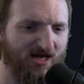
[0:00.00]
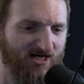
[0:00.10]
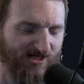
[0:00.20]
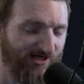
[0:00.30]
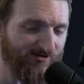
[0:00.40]

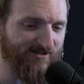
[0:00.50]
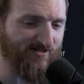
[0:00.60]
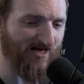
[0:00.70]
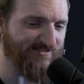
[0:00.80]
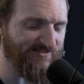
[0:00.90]
You know what the
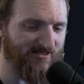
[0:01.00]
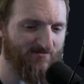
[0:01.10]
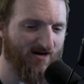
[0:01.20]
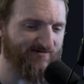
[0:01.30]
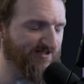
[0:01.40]
nice thing
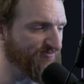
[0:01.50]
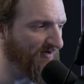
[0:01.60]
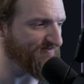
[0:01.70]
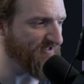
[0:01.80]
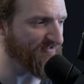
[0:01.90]
about this
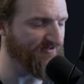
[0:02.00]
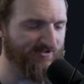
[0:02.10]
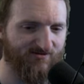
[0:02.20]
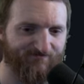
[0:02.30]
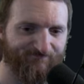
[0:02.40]
website
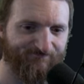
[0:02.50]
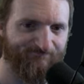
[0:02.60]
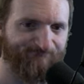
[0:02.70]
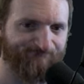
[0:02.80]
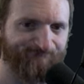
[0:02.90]
too?
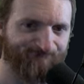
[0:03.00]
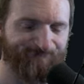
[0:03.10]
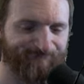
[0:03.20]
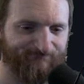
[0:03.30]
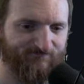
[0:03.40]

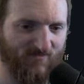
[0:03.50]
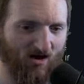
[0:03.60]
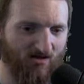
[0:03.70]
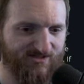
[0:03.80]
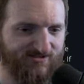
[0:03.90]

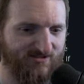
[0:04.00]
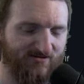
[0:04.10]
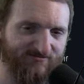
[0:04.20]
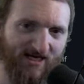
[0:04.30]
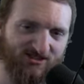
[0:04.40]
Honestly,
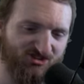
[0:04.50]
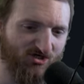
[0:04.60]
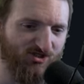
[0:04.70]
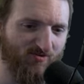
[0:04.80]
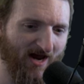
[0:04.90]
they show
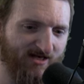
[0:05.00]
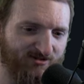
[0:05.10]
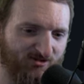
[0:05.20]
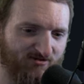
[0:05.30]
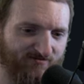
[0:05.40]
you how to
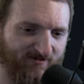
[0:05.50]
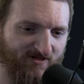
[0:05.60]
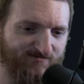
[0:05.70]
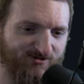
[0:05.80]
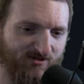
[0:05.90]
do it in
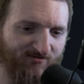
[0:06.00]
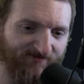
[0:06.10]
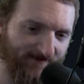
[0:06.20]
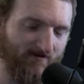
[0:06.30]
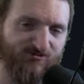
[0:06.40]
Vim,
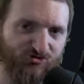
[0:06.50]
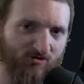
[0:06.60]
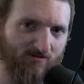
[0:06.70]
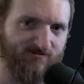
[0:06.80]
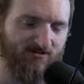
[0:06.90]

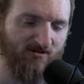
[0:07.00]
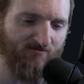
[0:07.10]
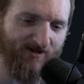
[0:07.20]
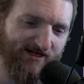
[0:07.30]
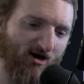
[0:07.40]
VimScript,
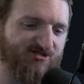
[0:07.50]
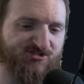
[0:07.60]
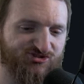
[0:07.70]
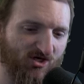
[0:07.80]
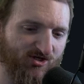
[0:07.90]
but they also
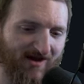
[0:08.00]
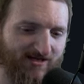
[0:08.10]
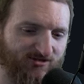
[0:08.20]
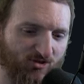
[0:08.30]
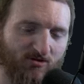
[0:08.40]
show you how to
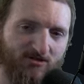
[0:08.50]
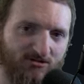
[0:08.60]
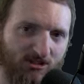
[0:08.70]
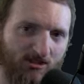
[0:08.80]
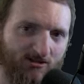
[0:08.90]
do it in
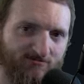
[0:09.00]
Lua.